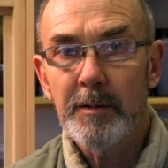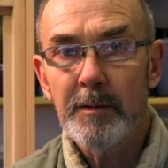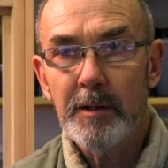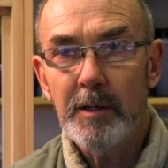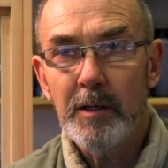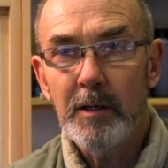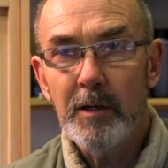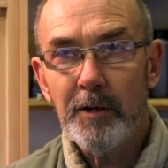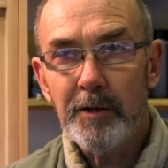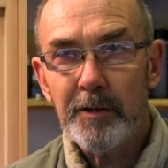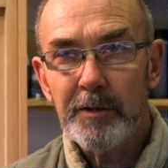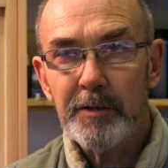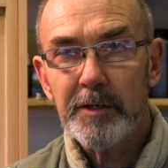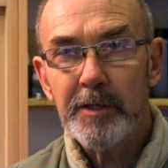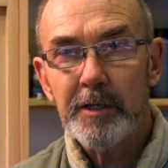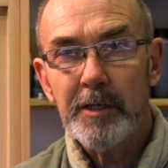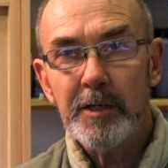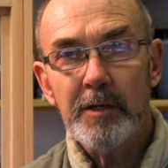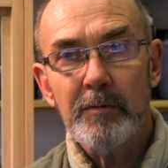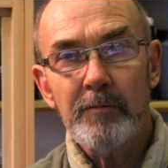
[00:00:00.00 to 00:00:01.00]
A lot of
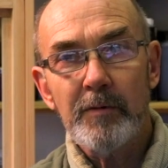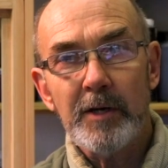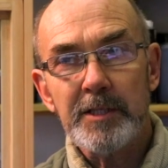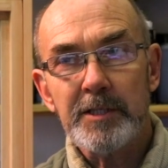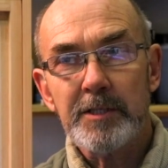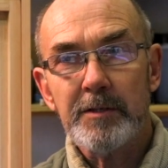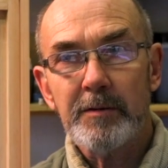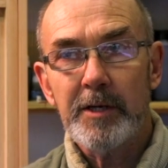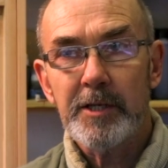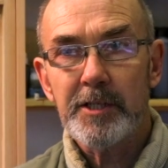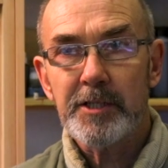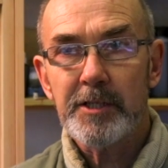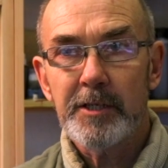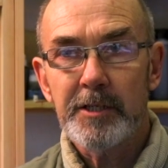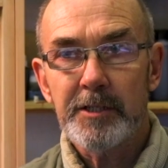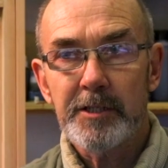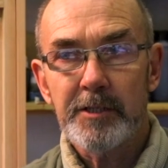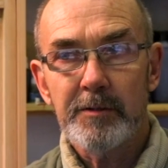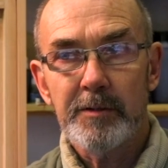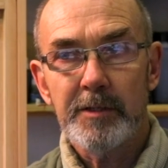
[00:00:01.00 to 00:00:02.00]
the restoration
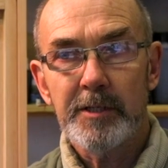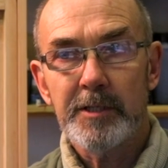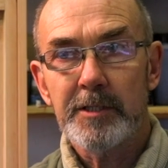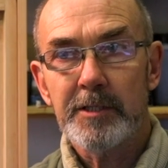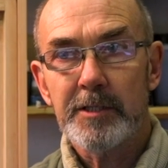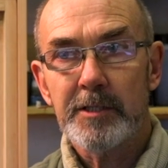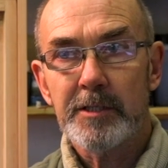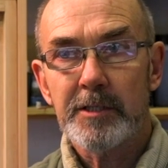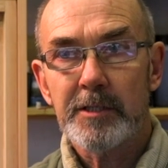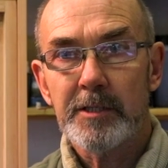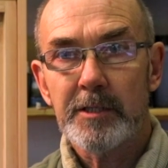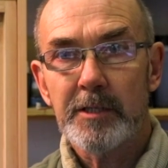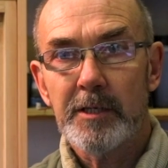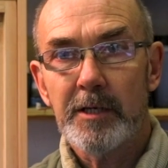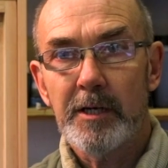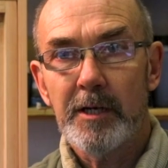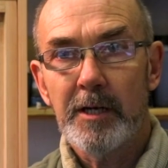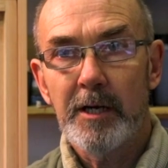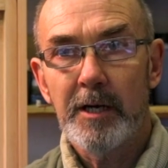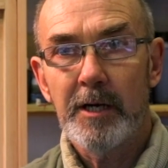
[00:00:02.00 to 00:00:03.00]
I do is
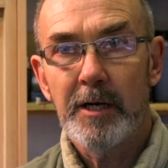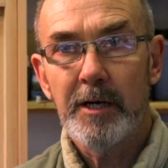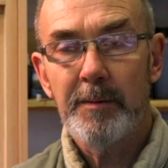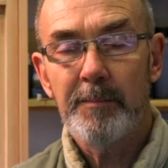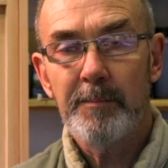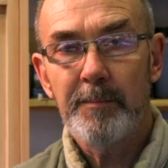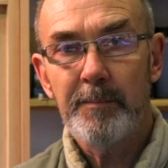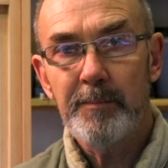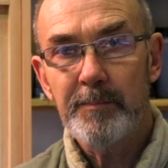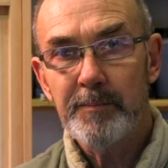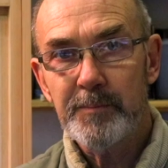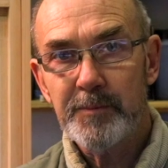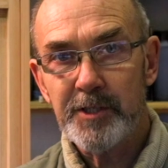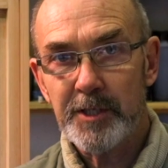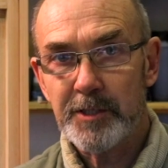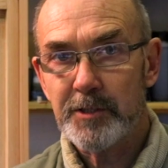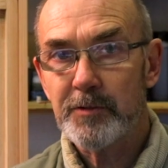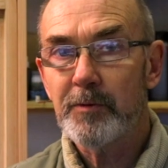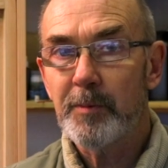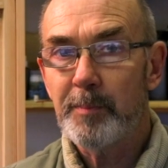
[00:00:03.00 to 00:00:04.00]
um,
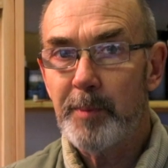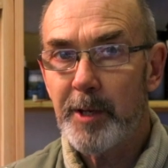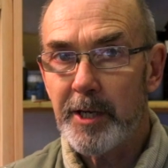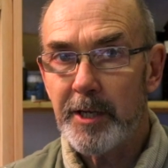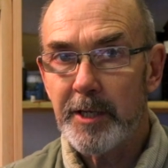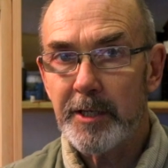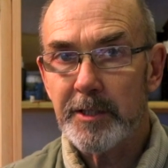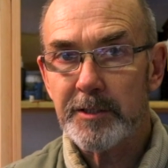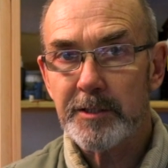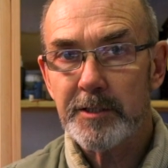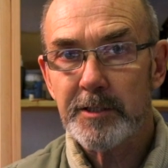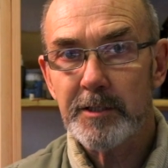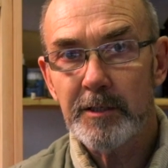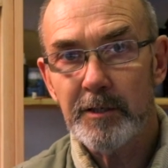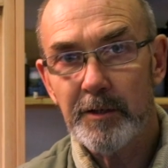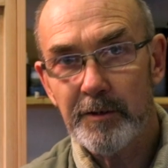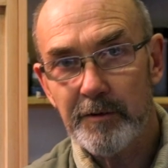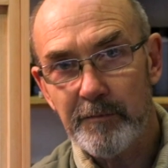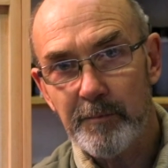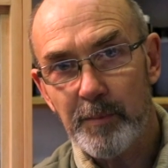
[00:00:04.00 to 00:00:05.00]
just repairs,
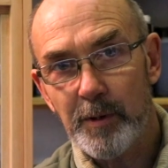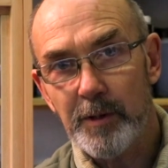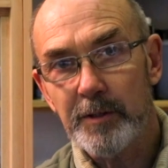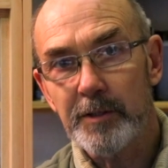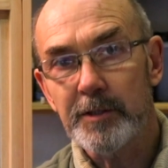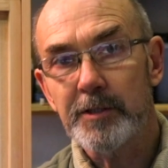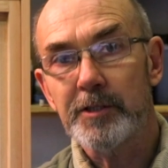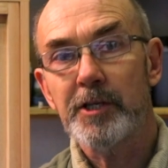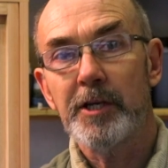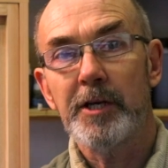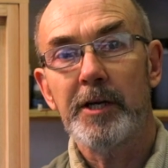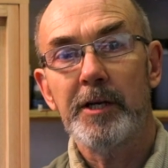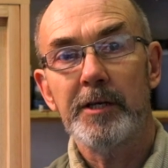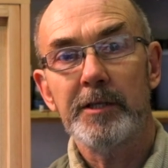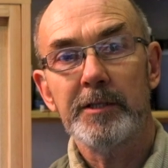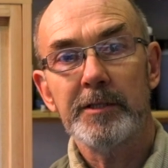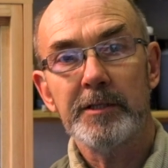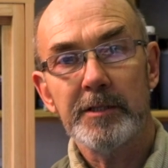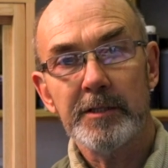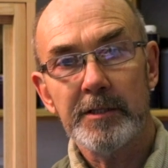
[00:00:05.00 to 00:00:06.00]
a lot of broken
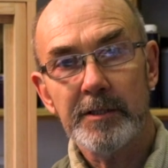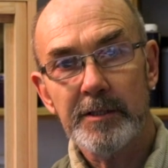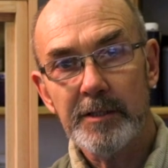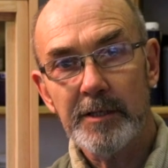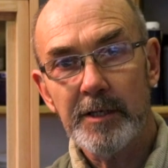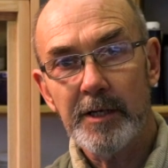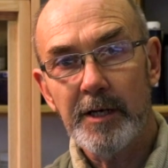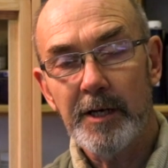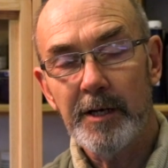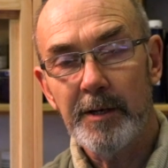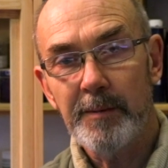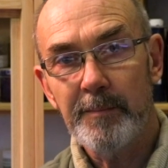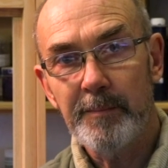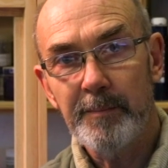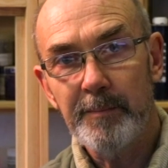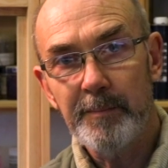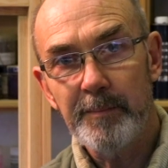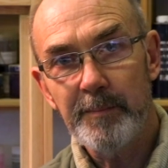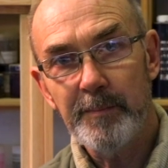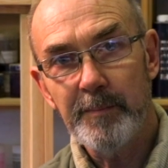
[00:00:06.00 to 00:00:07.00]
chairs, um,
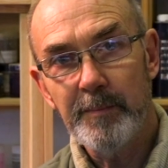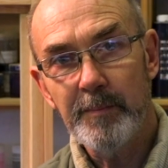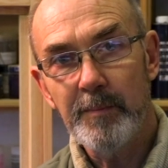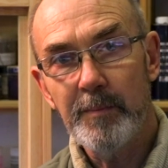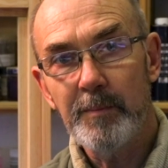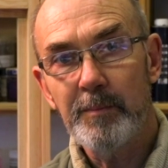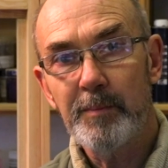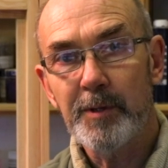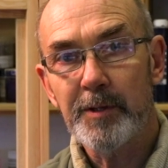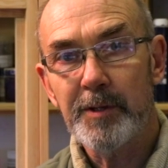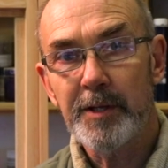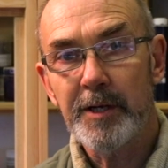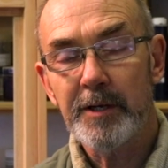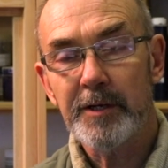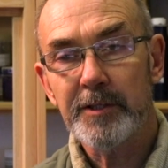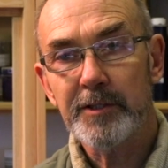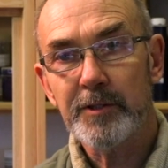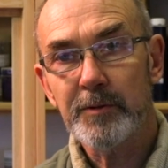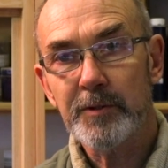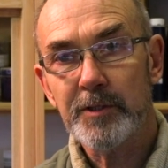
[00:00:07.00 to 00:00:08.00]
but
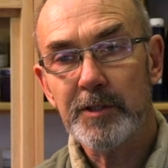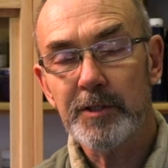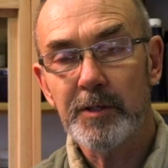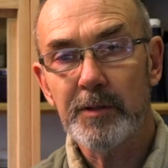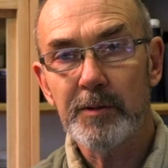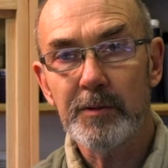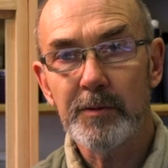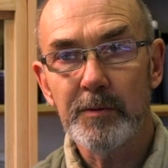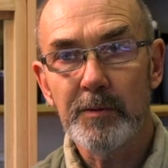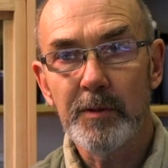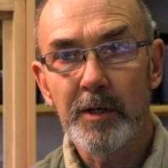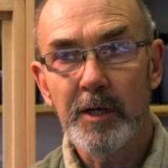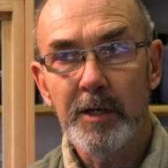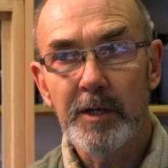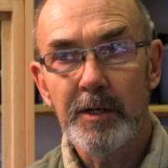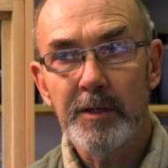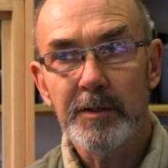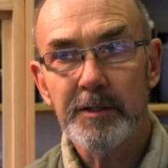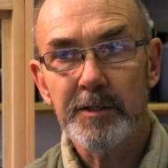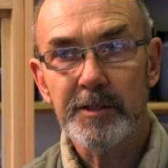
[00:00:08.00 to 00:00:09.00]
there is also
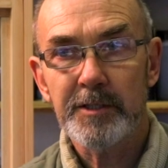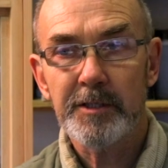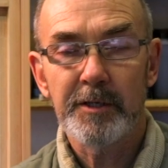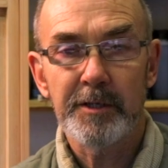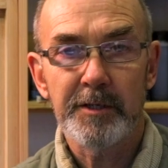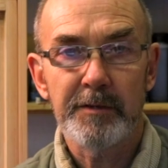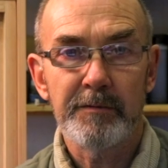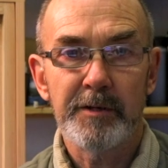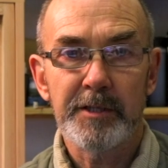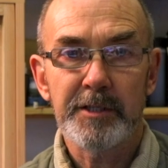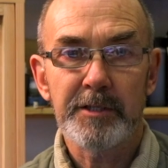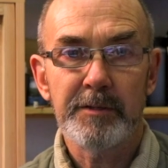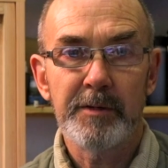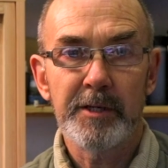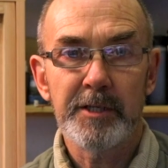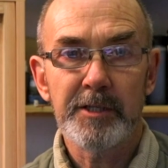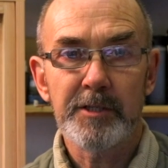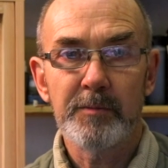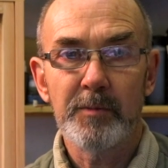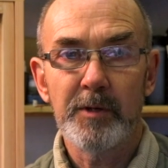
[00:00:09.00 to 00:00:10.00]
the side of
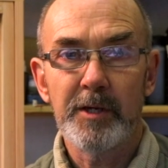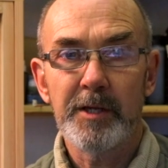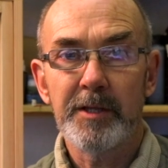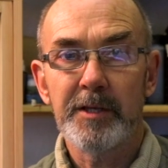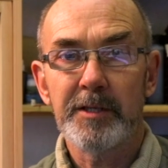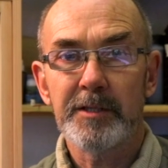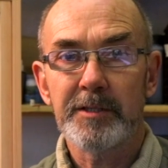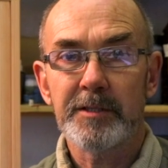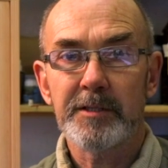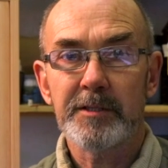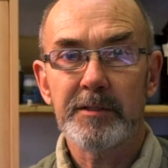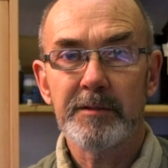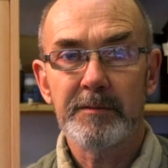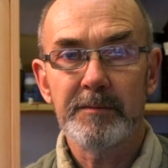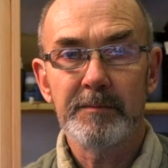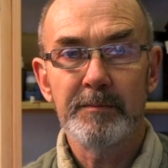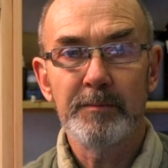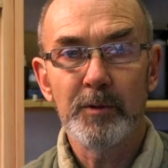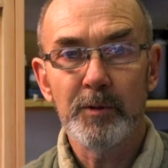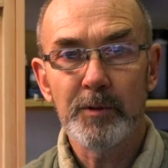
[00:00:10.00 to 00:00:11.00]
restoration where there's
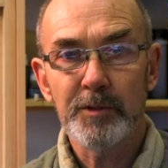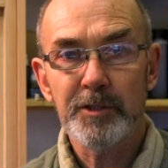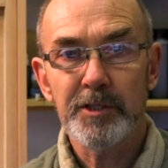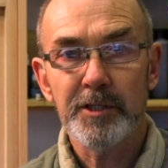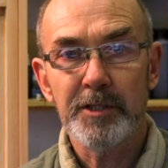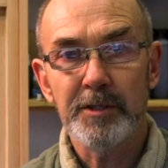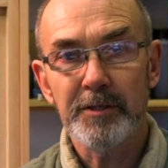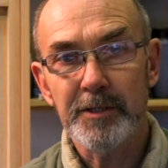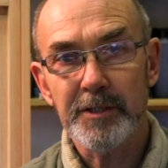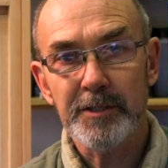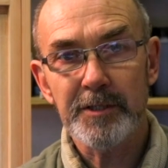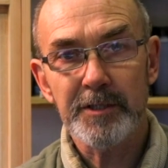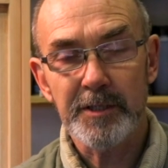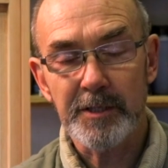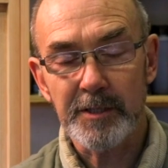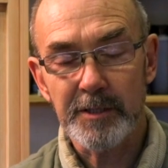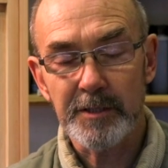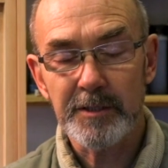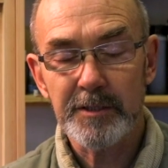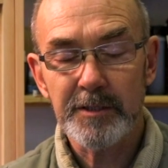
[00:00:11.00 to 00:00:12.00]
more serious
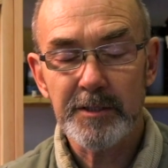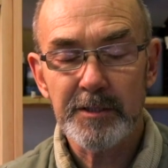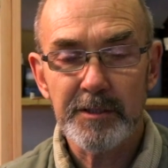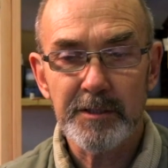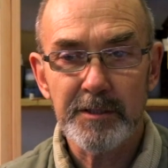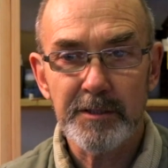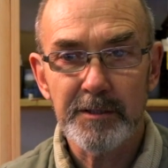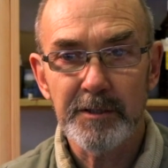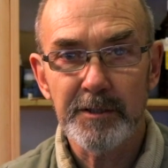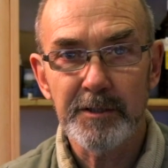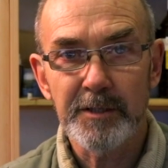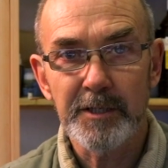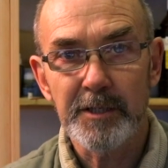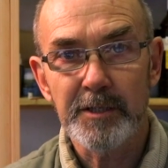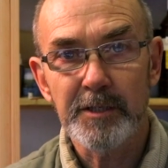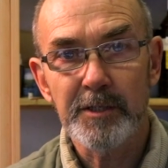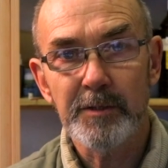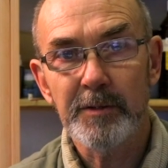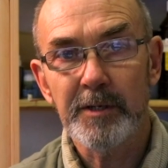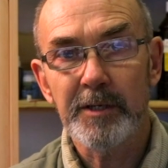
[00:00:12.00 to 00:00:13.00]
things that
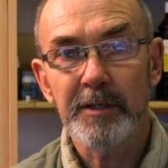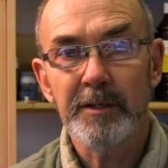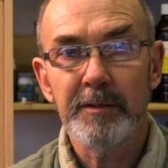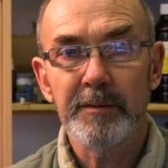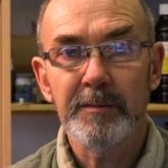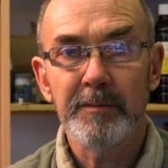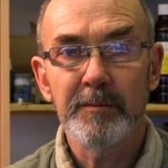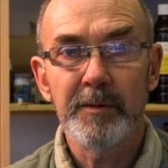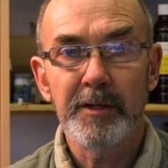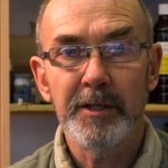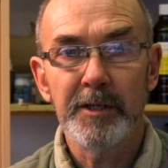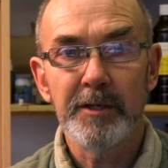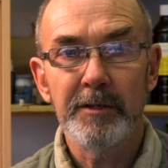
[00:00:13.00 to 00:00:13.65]
need doing, where